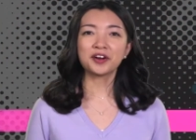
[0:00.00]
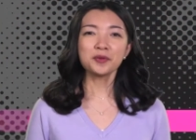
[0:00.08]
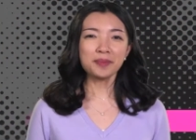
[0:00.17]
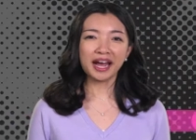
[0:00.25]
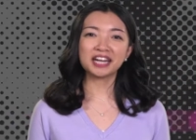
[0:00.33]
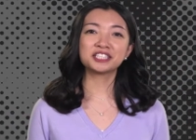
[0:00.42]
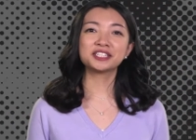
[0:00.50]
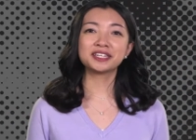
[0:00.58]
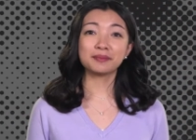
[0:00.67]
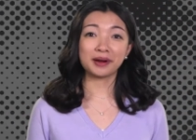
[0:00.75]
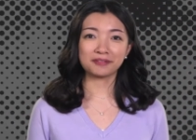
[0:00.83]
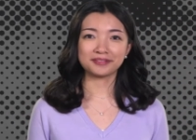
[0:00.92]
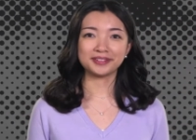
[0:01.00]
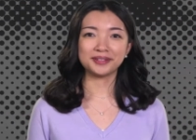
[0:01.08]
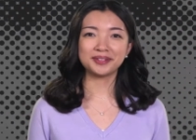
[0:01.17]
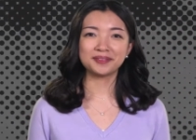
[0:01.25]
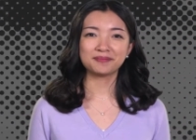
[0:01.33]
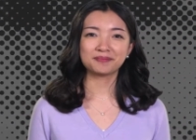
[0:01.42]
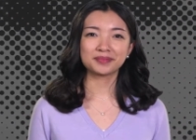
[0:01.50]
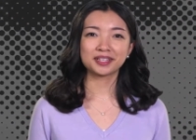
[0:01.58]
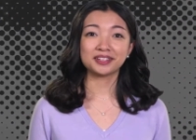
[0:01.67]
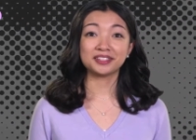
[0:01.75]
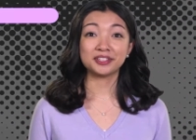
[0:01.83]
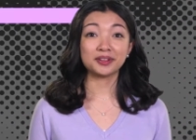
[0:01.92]
Are you passionate about food?
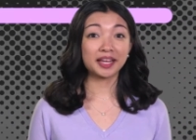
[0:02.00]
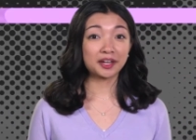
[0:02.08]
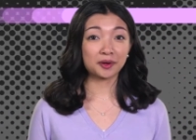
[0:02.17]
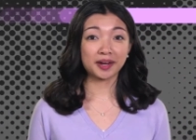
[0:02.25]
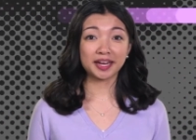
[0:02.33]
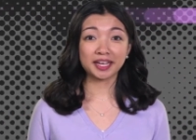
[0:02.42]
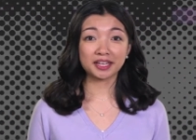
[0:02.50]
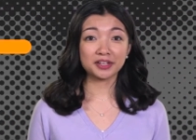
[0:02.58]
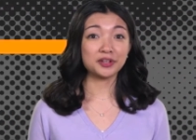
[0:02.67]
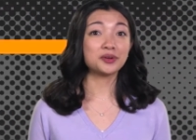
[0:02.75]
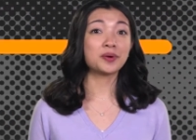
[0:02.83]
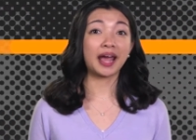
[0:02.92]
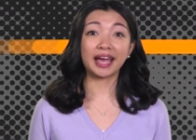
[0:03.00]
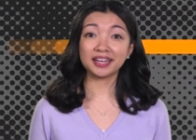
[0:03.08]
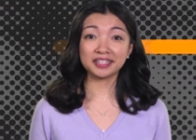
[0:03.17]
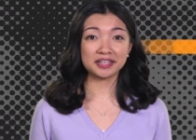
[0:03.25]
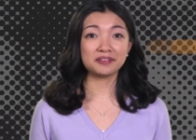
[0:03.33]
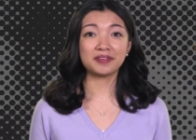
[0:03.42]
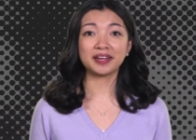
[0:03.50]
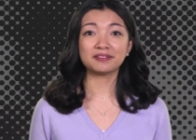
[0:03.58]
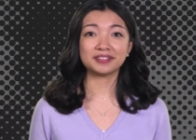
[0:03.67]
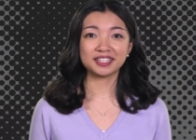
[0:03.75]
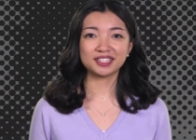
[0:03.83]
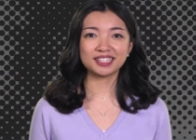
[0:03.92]
Do you like creating new and
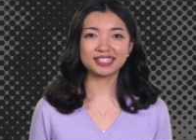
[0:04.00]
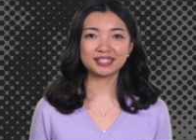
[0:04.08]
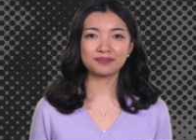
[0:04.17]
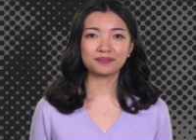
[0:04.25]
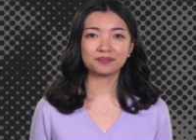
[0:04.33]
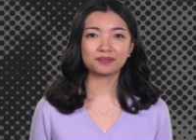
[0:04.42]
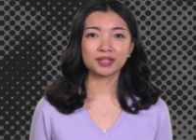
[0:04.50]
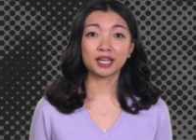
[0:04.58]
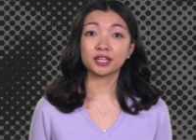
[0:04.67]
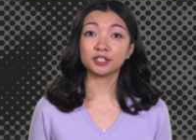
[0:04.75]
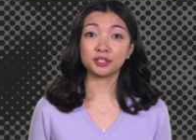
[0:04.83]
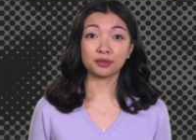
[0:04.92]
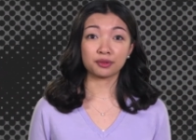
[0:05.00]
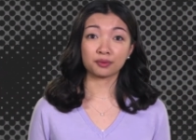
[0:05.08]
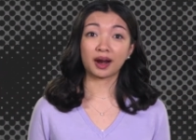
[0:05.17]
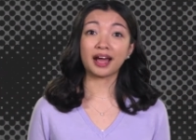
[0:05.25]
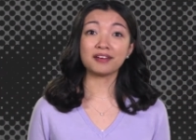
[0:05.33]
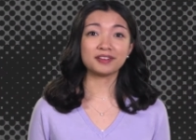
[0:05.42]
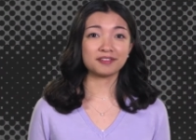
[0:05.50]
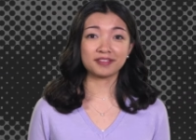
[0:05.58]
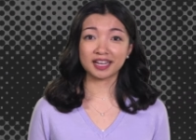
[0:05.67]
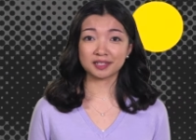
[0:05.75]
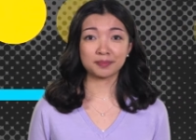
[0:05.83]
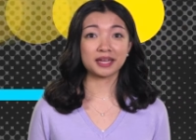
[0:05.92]
innovative dishes? Do you thrive in
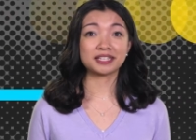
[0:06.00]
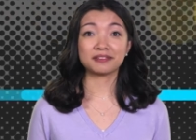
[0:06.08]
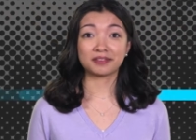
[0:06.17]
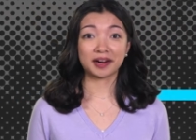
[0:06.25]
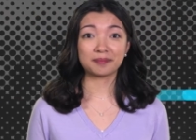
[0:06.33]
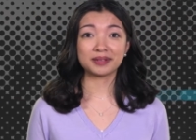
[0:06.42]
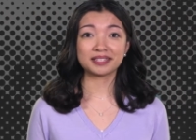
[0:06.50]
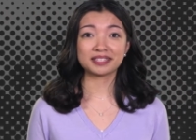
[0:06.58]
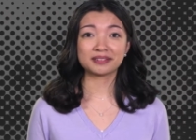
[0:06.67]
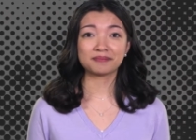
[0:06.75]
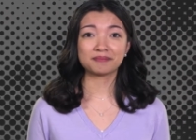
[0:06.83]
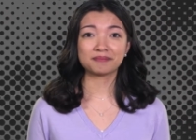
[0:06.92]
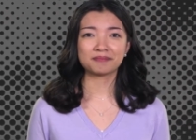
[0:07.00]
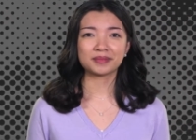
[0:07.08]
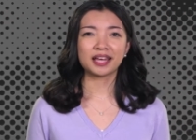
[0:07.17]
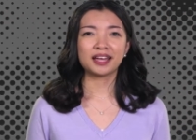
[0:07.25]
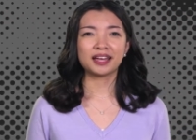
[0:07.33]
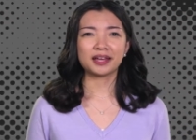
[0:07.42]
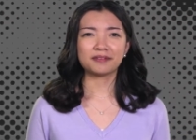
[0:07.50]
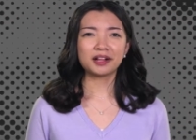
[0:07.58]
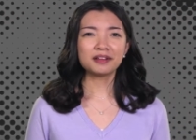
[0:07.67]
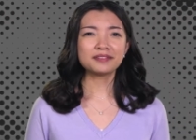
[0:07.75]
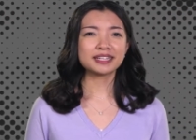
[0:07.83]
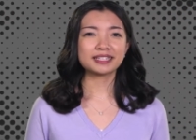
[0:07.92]
fast paced environments? If all
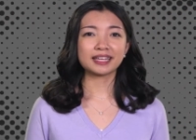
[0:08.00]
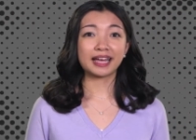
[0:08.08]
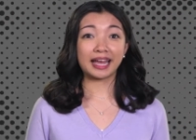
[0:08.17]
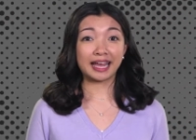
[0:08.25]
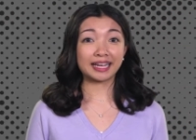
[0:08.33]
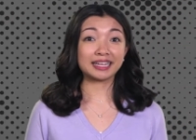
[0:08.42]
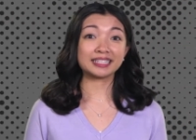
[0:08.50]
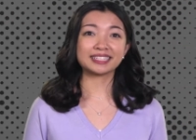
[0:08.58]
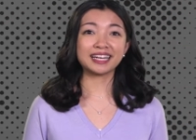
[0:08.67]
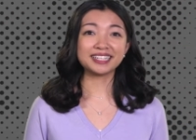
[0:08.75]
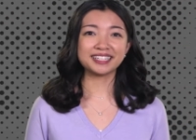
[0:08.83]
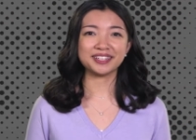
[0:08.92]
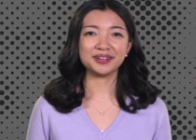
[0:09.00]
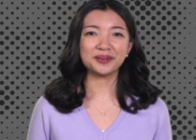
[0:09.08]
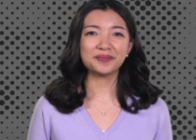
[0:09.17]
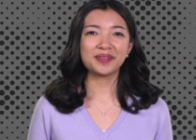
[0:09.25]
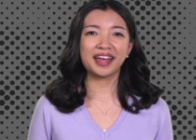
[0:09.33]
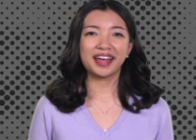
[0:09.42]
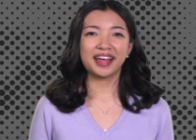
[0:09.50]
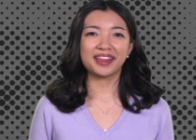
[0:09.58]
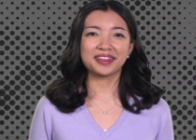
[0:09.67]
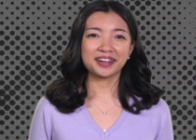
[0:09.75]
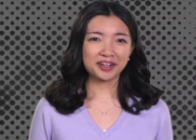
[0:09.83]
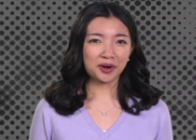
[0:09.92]
of this excites you,
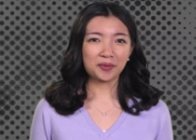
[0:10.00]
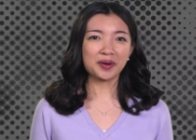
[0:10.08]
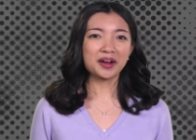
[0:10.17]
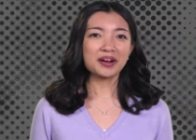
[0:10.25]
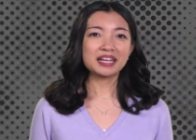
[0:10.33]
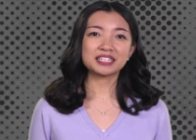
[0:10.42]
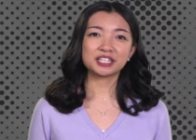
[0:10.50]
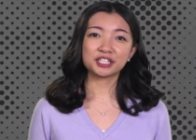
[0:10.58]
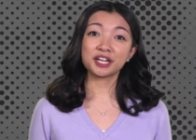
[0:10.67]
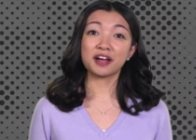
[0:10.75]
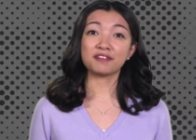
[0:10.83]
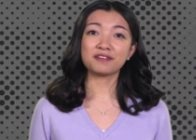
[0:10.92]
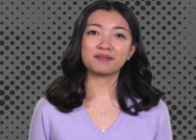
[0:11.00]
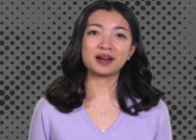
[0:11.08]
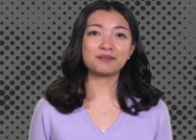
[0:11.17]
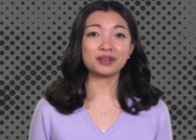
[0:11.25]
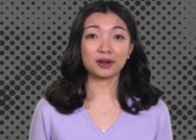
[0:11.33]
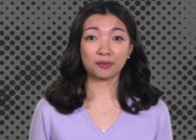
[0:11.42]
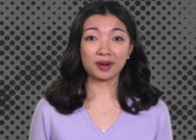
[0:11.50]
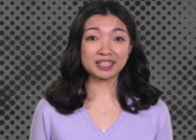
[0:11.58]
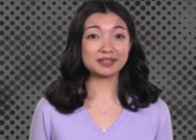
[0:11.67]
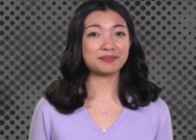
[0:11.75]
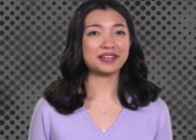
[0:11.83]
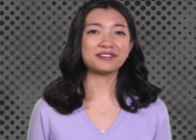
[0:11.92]
then a career as a chef might be a
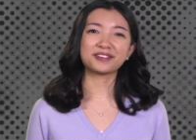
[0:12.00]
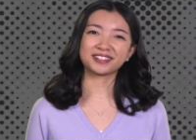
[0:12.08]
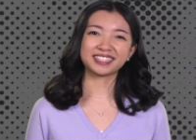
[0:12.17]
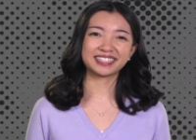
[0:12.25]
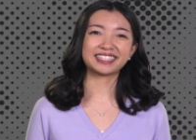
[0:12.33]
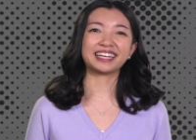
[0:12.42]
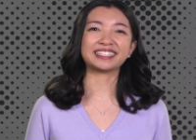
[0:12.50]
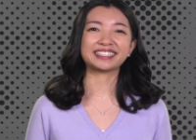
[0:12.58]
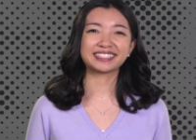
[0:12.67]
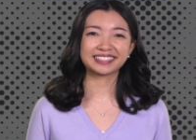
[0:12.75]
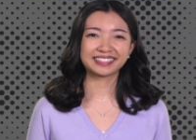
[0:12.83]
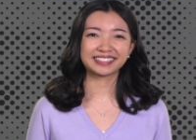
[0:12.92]
recipe for success.